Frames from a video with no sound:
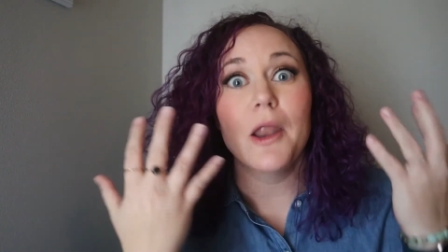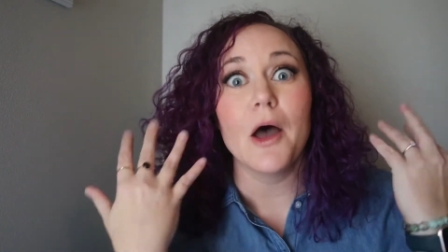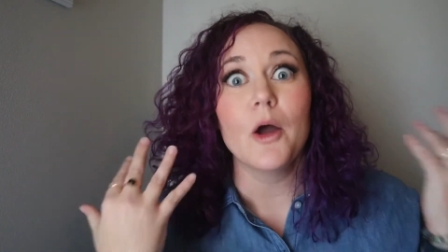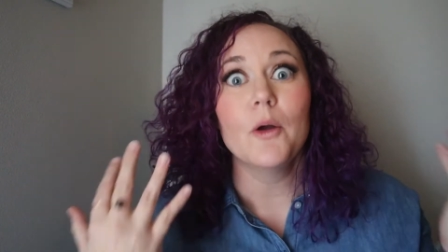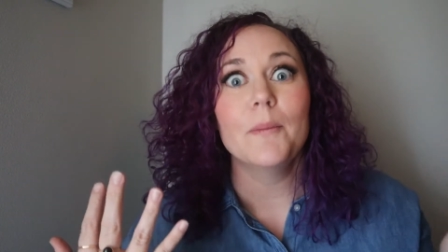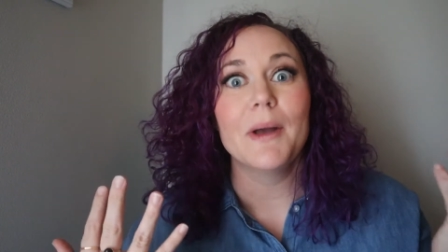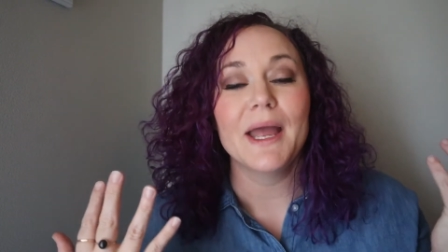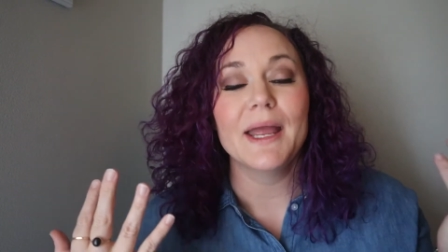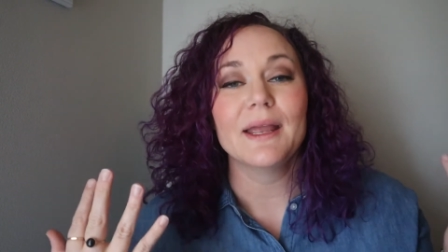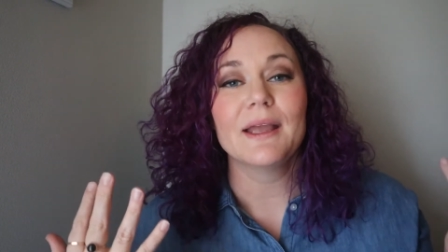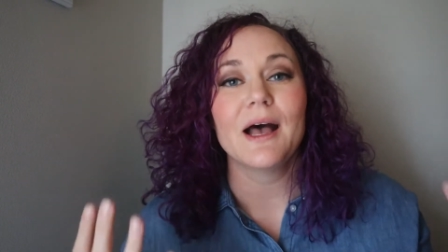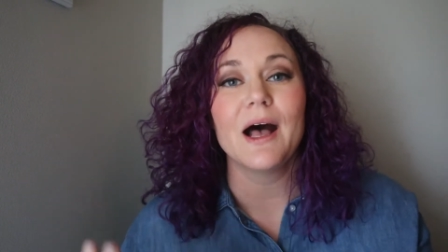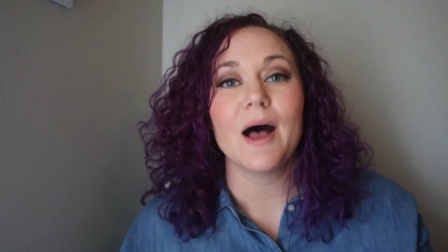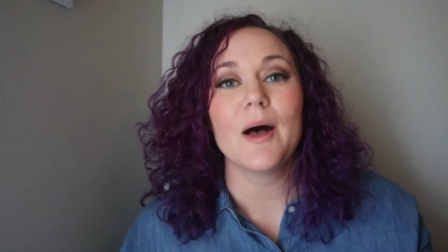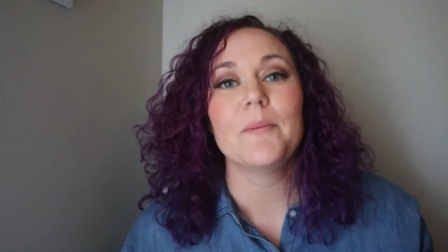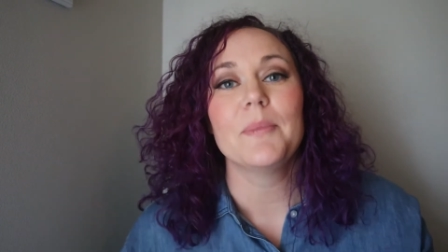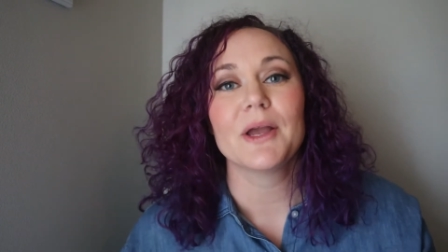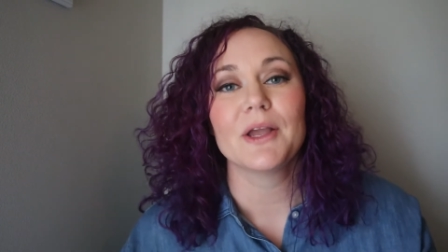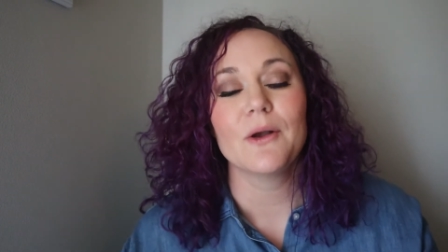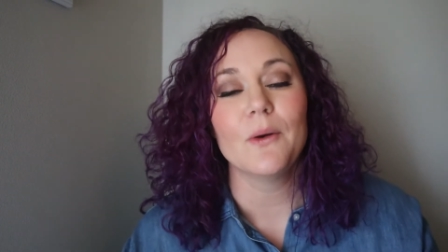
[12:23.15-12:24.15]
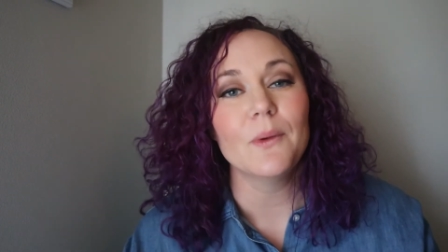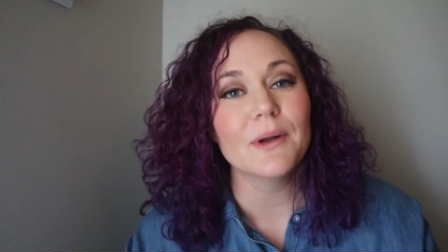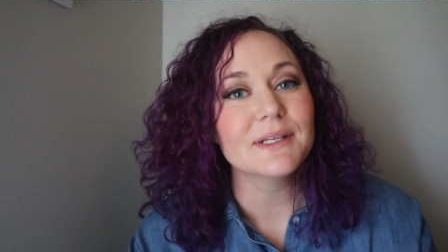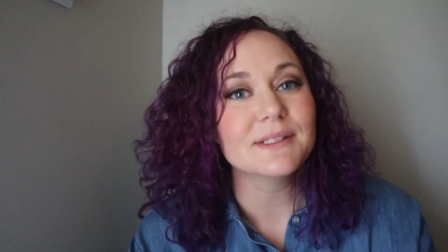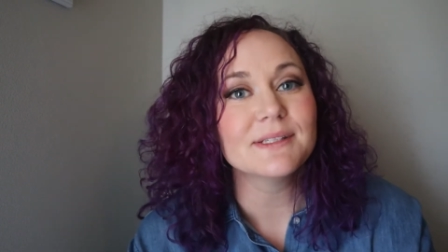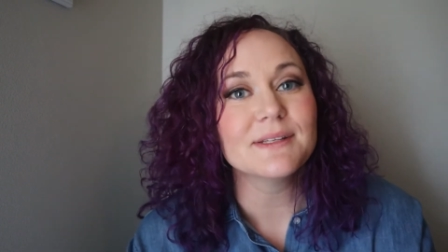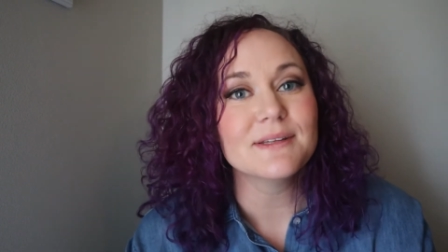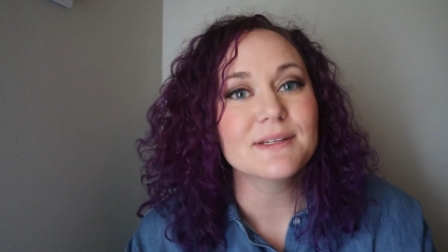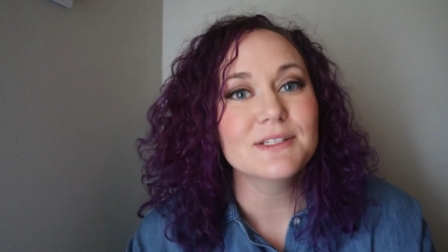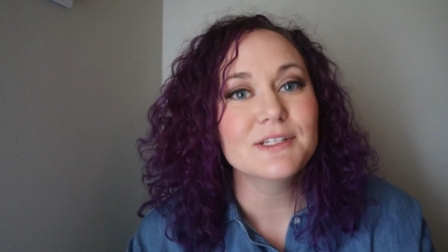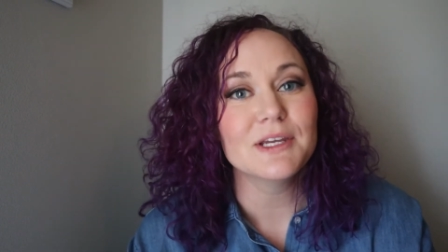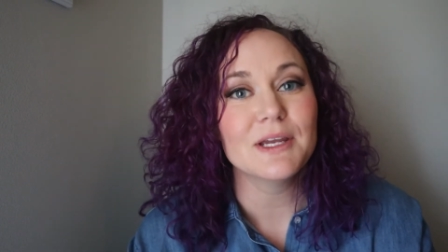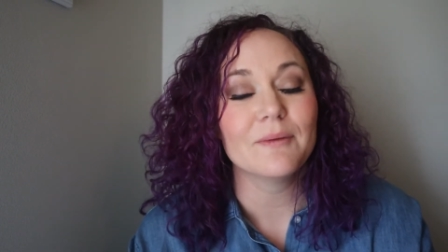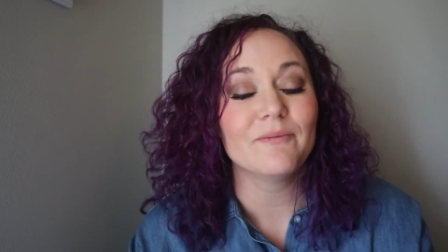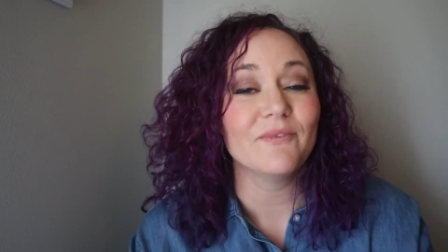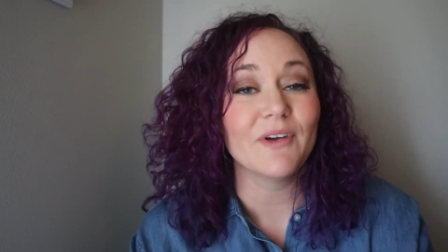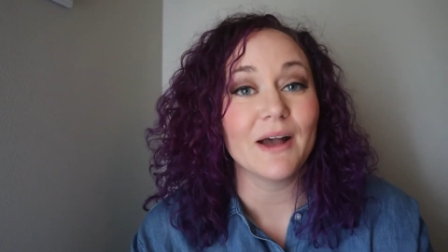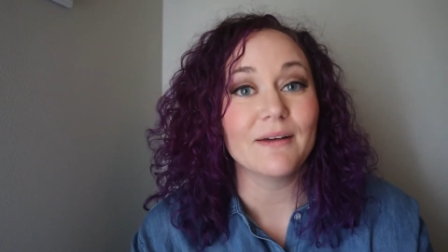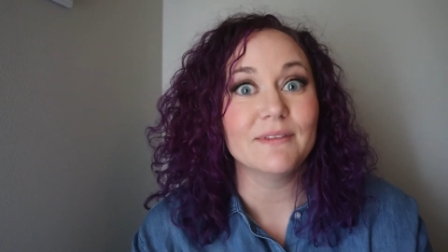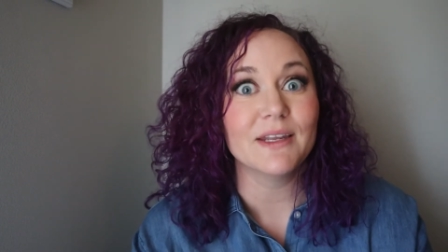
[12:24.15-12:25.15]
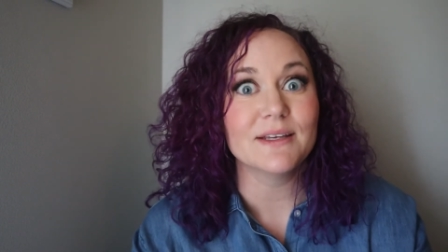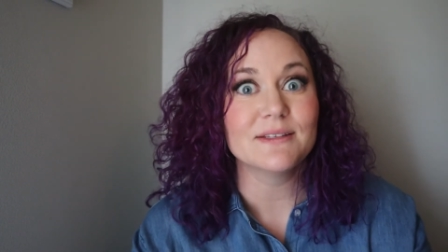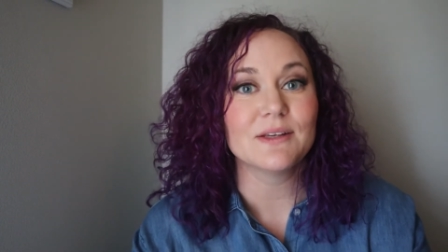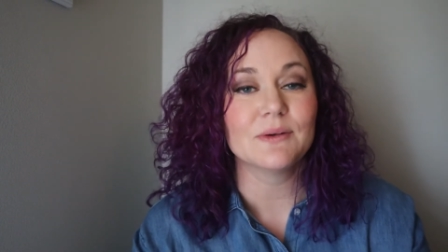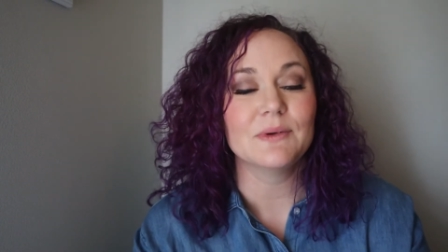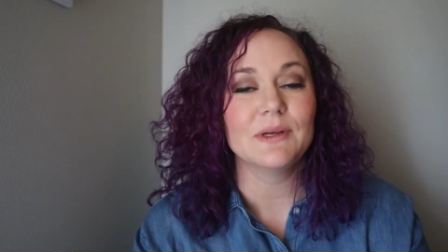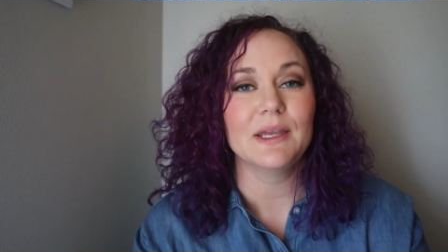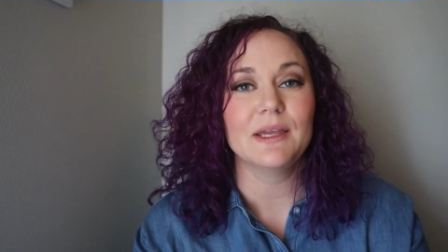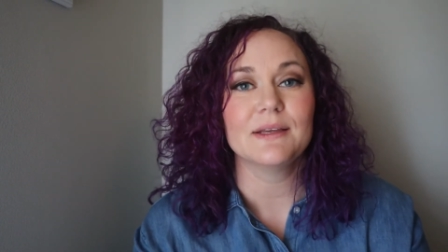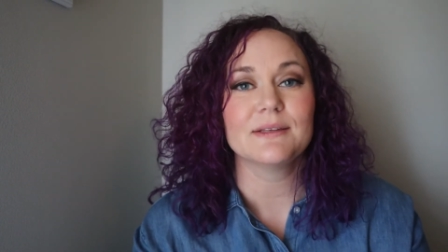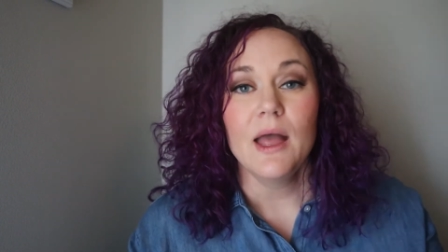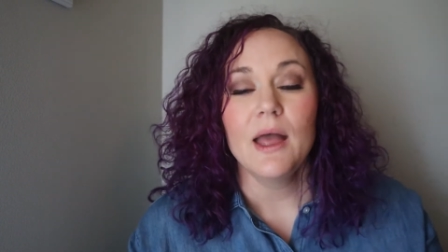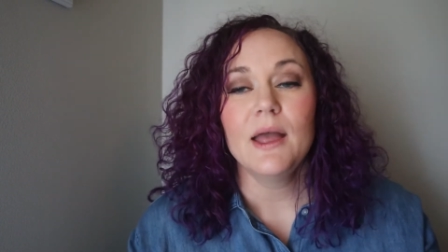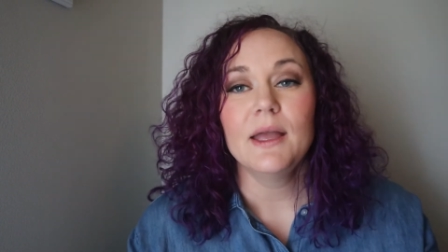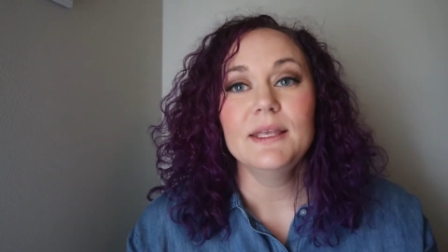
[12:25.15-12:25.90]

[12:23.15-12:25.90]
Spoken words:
no makeup, going to the gym 5 days a week.